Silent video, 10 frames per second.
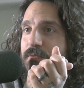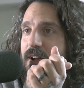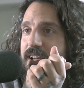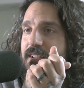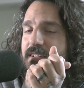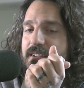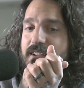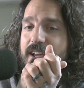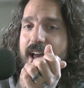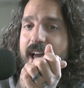Right.
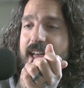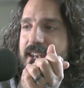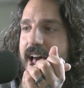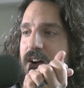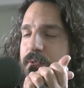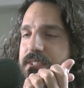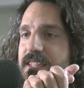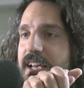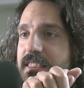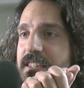And now it's
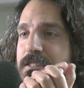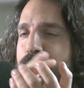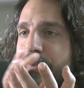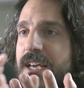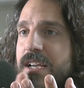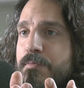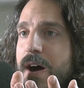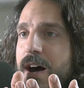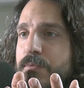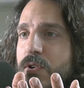like this big
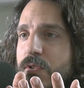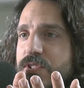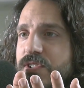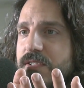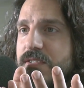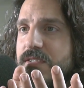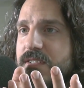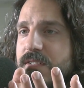pop culture,